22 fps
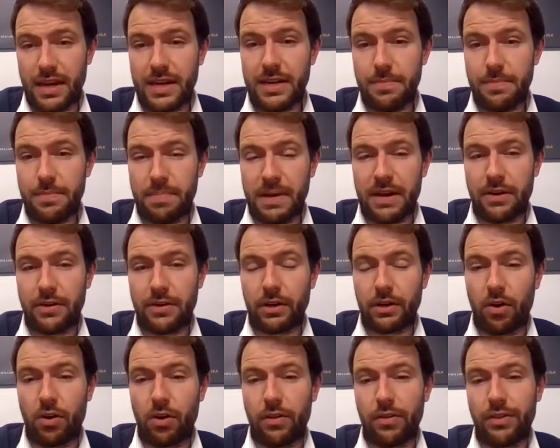any
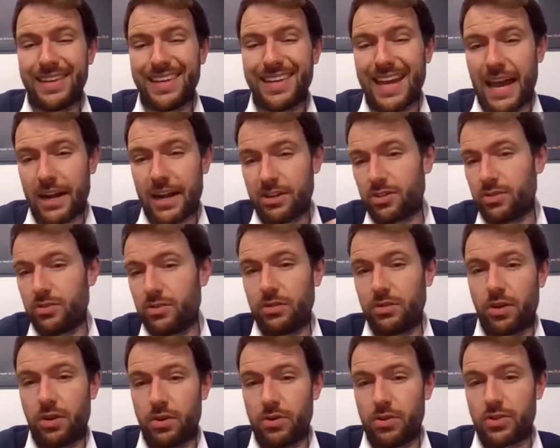bearing on the
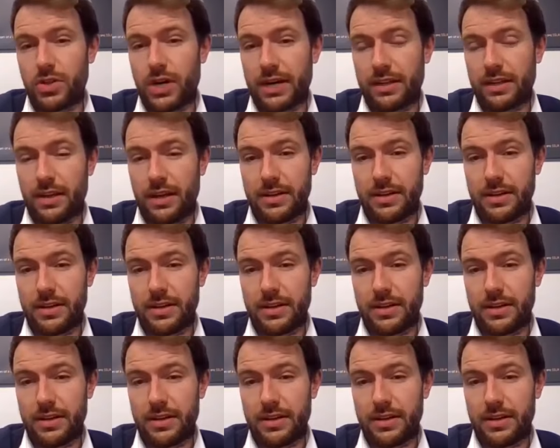actual contract